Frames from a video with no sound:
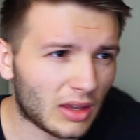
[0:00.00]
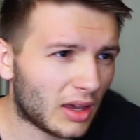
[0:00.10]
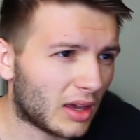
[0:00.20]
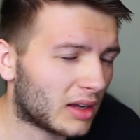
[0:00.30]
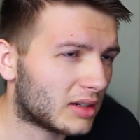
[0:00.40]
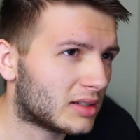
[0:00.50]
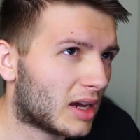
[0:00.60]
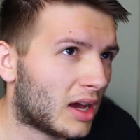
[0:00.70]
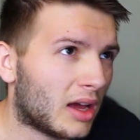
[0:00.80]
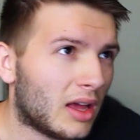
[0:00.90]
And
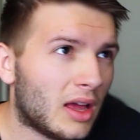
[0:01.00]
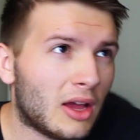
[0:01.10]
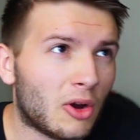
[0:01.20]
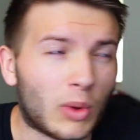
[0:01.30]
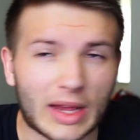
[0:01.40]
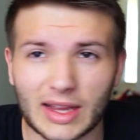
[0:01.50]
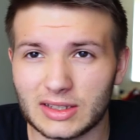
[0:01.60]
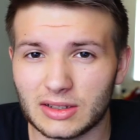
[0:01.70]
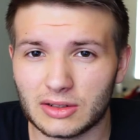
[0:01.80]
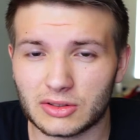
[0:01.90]
when I
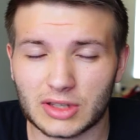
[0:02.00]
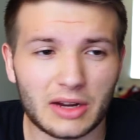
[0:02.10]
got to,